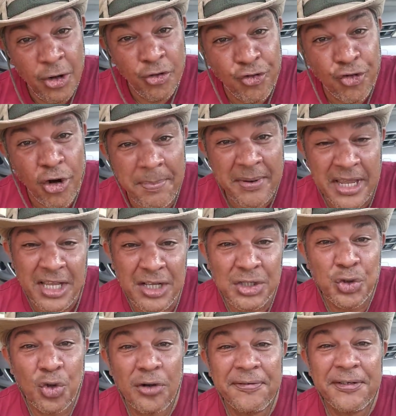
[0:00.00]
Drop the
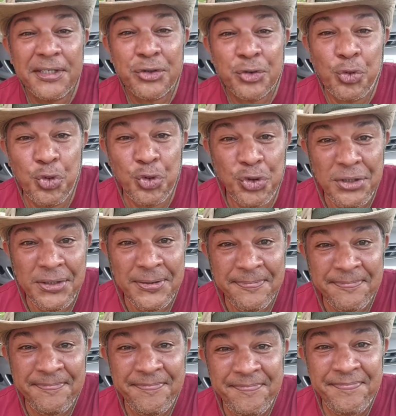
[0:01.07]
girls off to school.
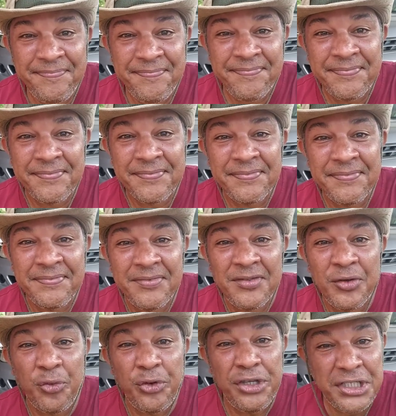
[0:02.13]

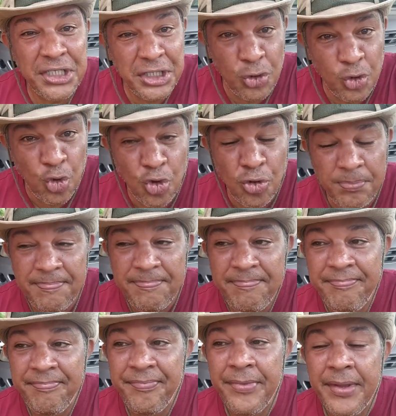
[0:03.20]
Return home.
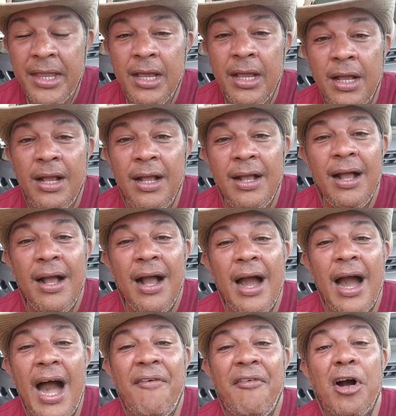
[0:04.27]

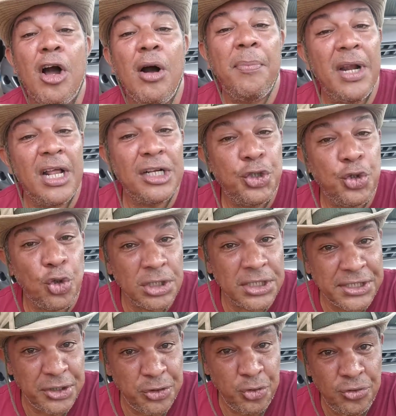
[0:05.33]
Have a couple of chores
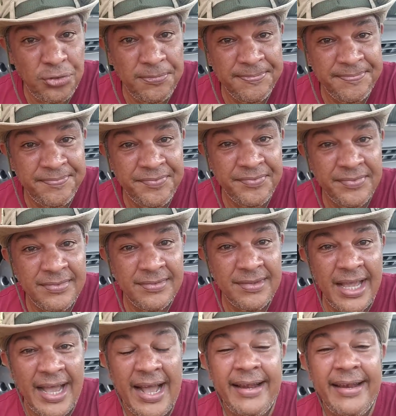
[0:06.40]
to do.
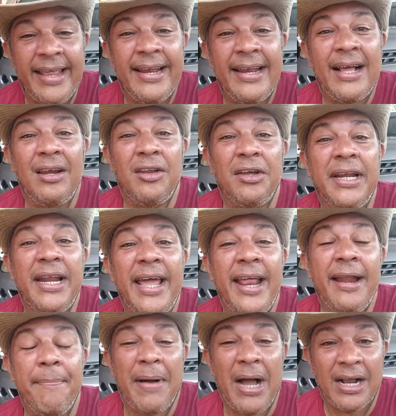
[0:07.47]
And then I'm looking to
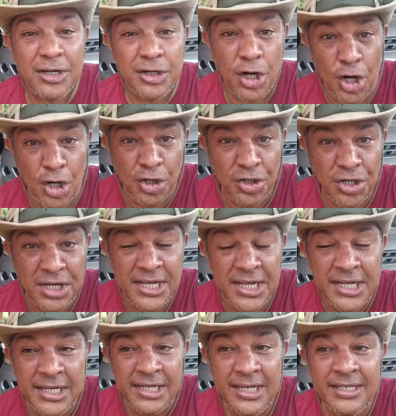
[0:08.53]
head back down
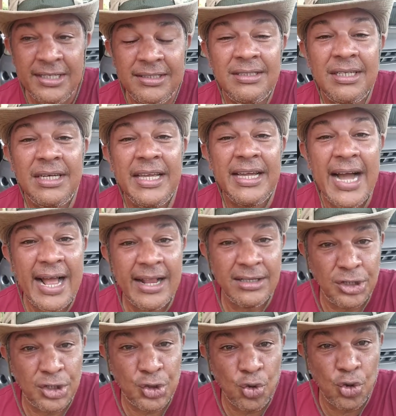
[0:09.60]
to the
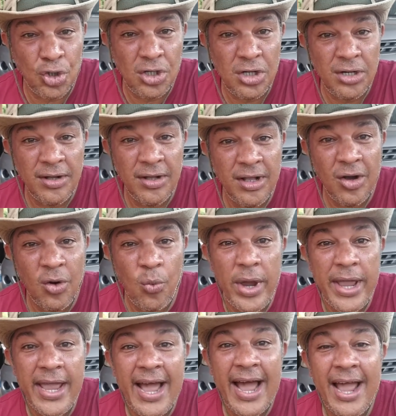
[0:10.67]
garden store
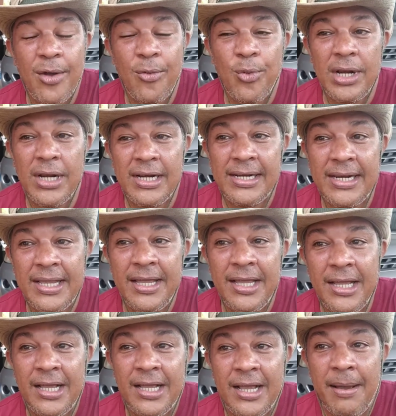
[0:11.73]
where I will
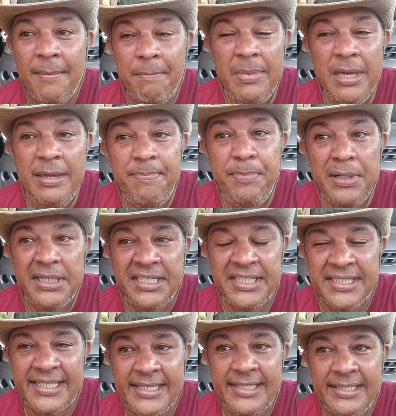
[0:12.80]
be
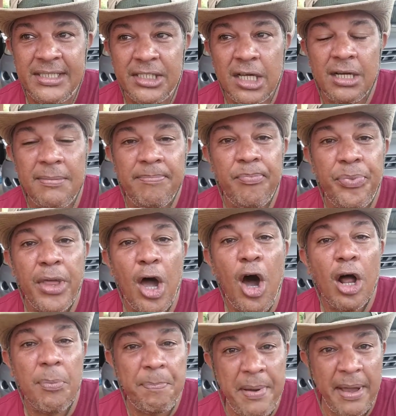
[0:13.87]
purchasing some hot